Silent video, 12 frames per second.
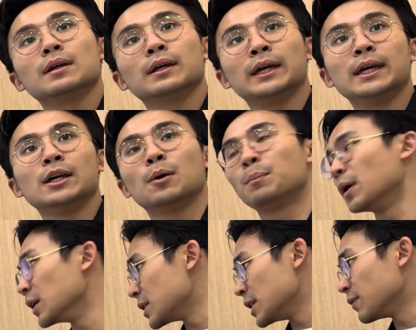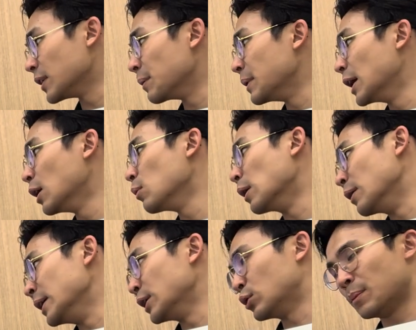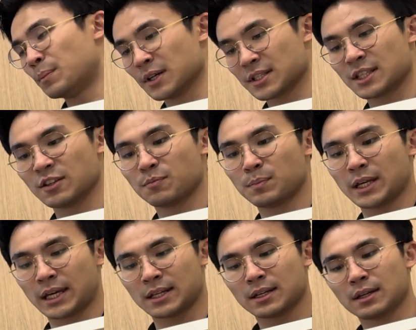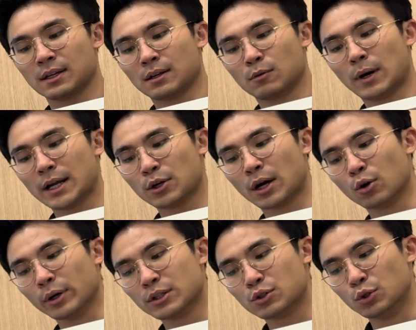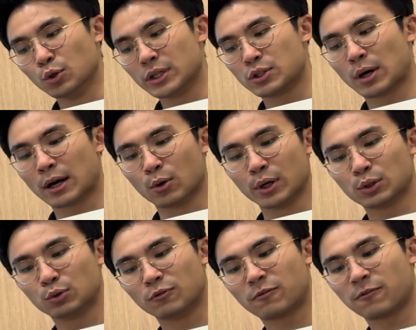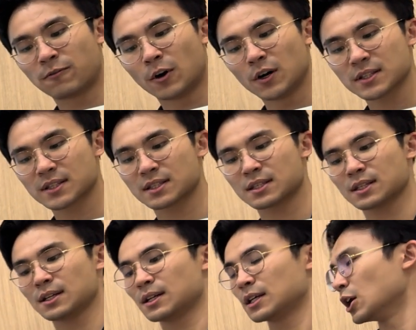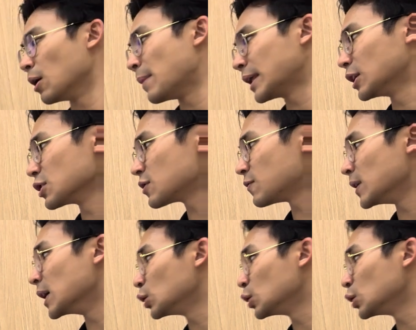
Okay, your positive terminal will lead to a positive plate. What you are going to do is you are going to force your metal sphere